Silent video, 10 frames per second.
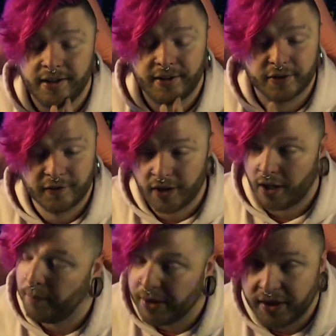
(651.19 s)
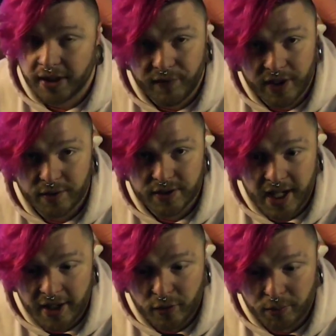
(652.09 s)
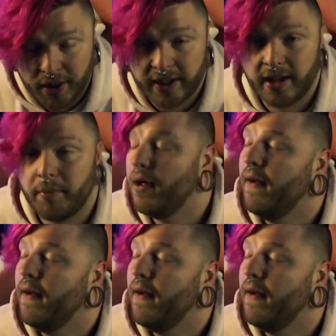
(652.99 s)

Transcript: There's a billion videos on how to apply them.